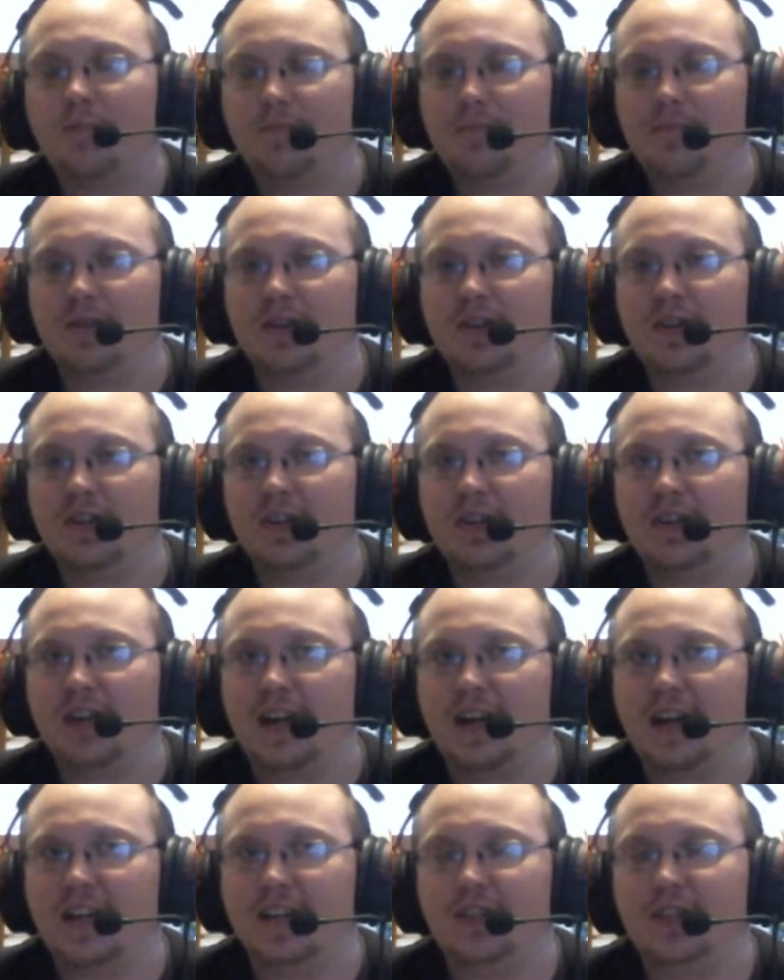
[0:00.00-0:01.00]
but
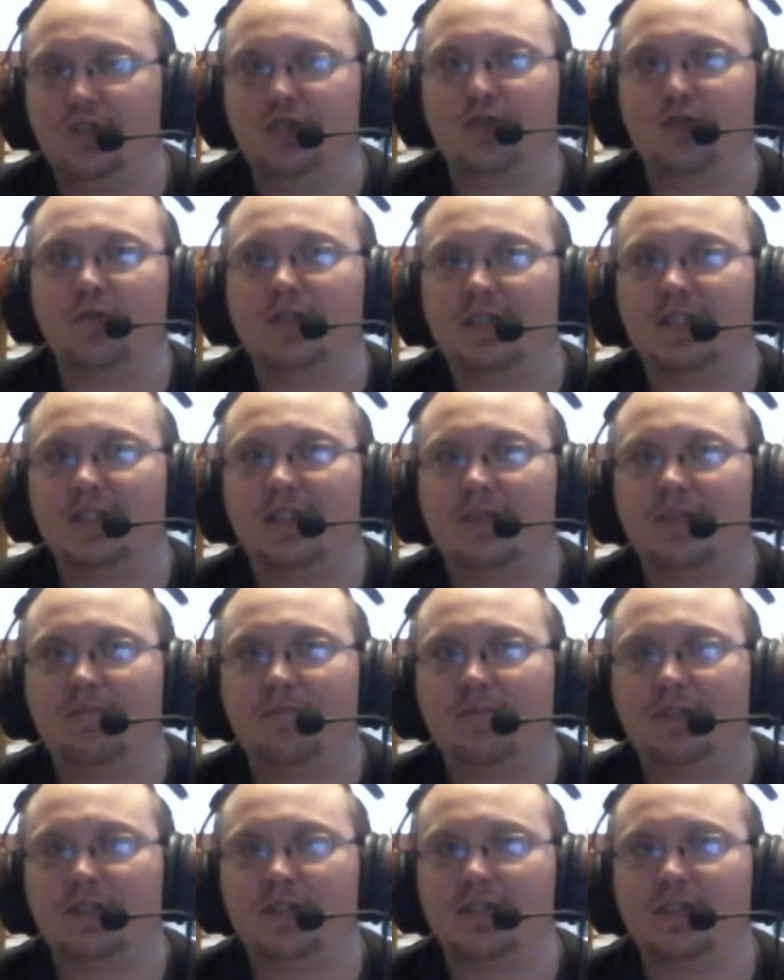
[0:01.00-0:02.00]
I enjoyed that
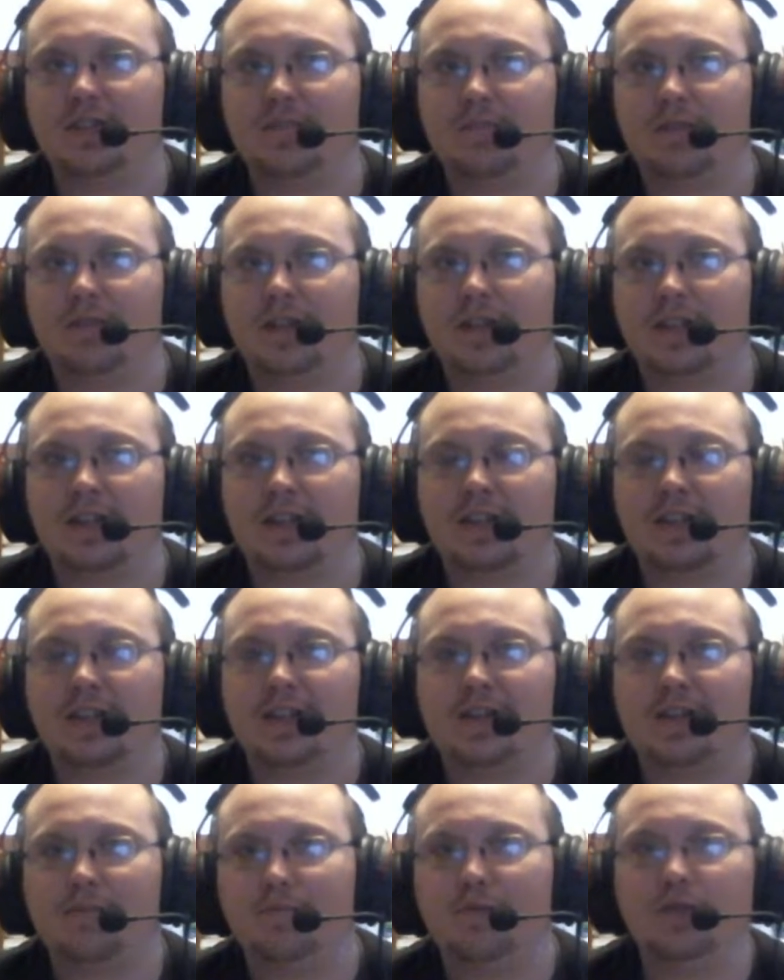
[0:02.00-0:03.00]
because it played out
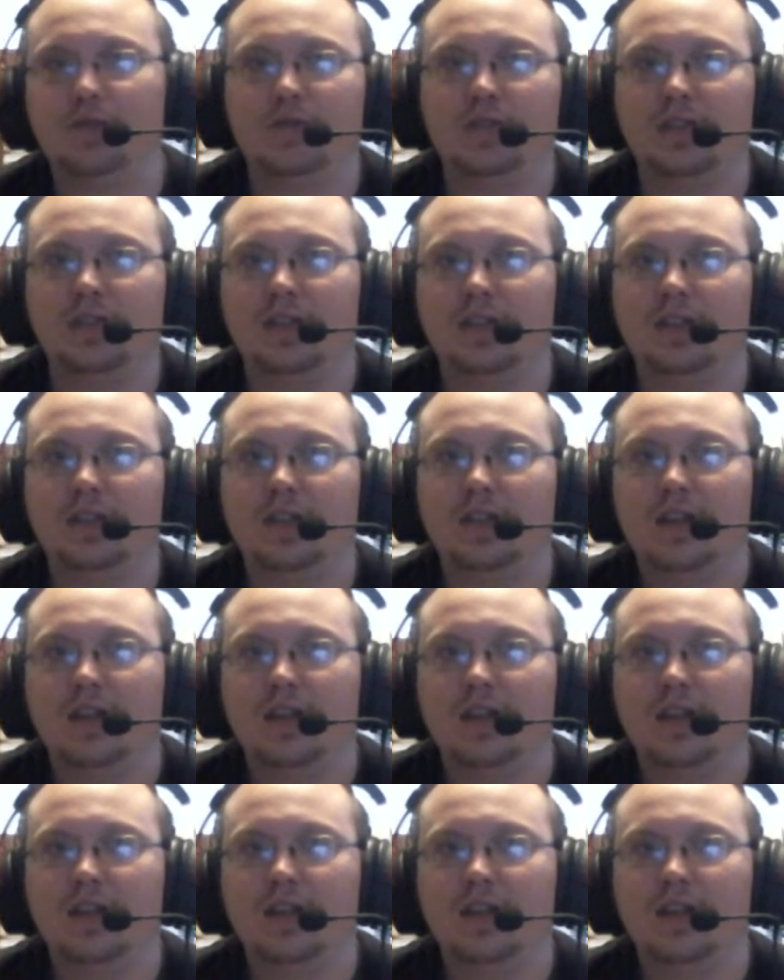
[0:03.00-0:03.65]
like a movie.